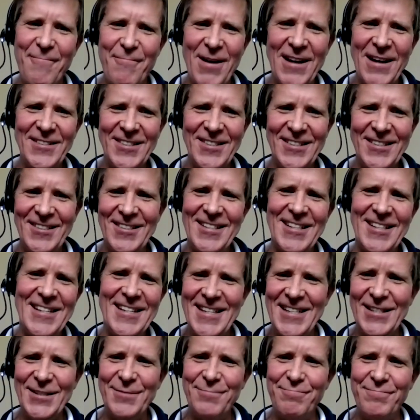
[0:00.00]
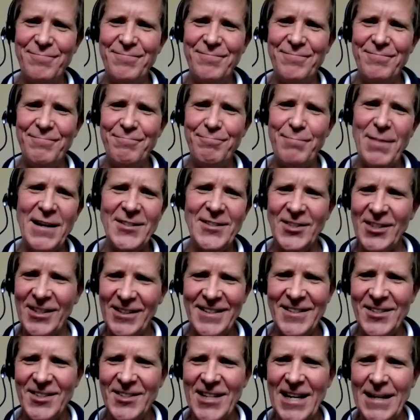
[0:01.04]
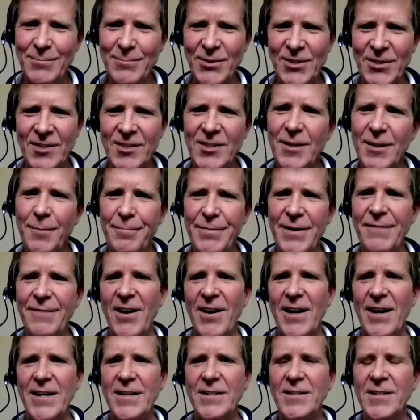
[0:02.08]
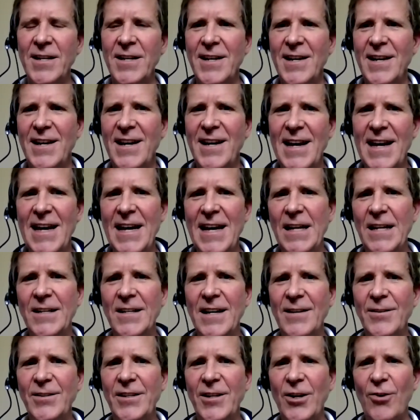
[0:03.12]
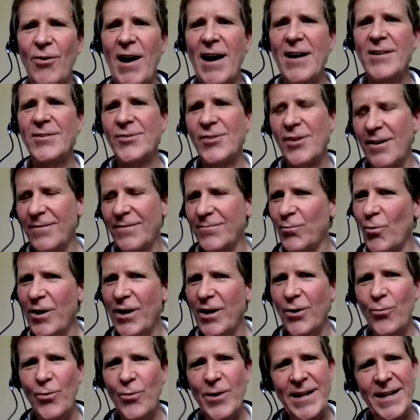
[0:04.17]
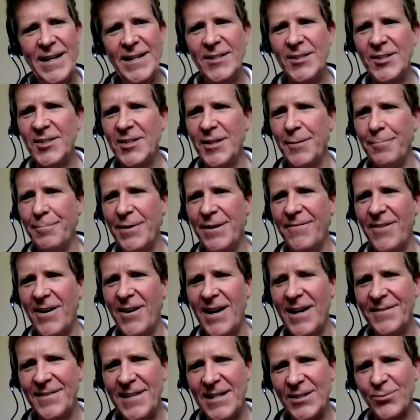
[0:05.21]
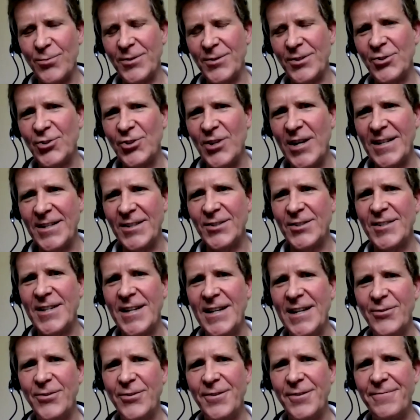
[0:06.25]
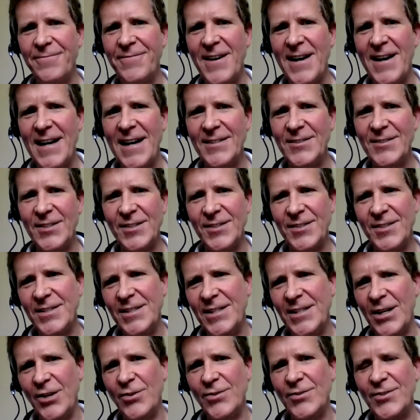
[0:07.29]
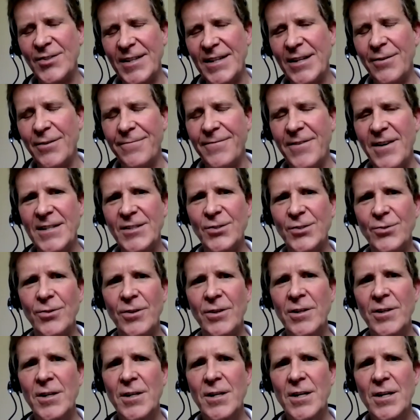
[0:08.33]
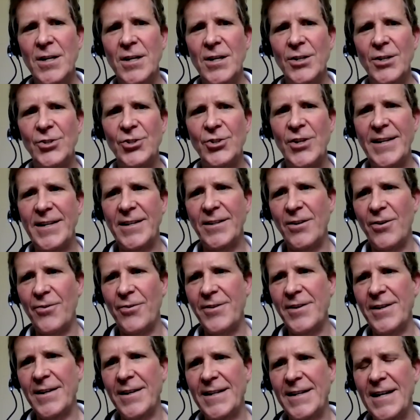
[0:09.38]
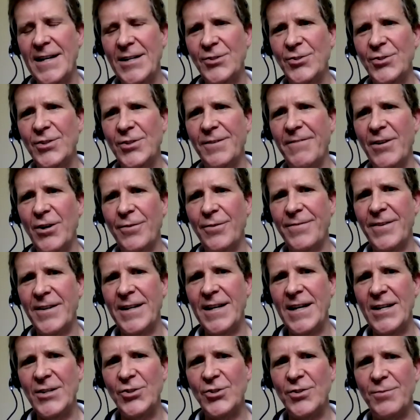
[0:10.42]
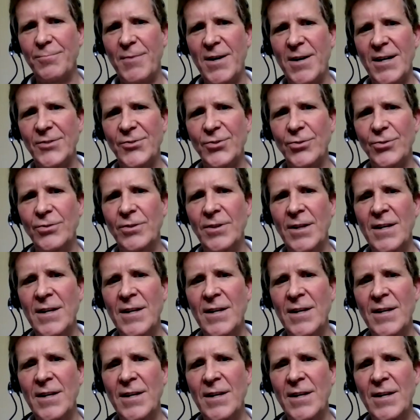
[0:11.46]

message is basically the same as a SIP invite. And our software, we need a SIP invite. That's what the shaken standard defines as is the interface to a shaken authentication and verification module.